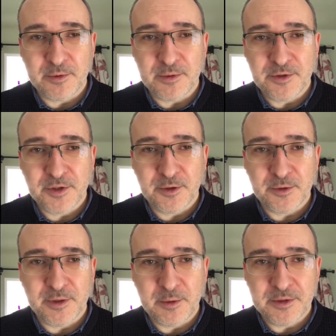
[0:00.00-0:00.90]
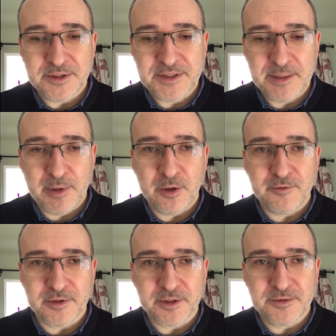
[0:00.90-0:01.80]
so they would tip
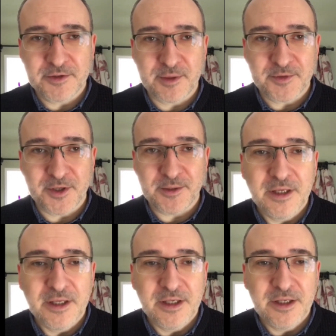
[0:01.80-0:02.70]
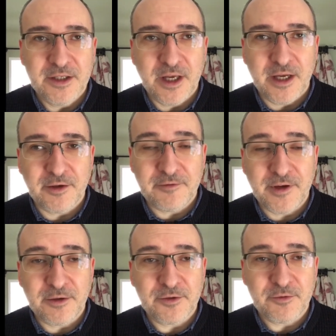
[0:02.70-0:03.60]
over sometime. And I
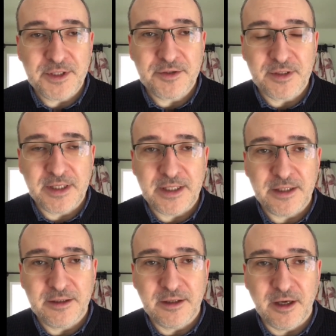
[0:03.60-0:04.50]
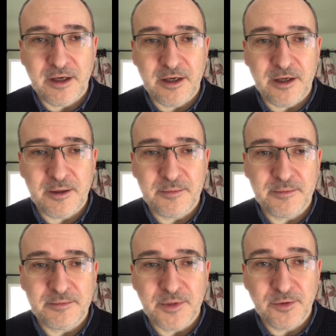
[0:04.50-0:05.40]
found recently an
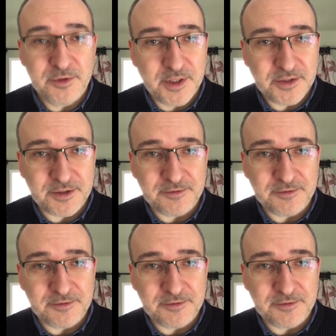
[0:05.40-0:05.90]
alternative.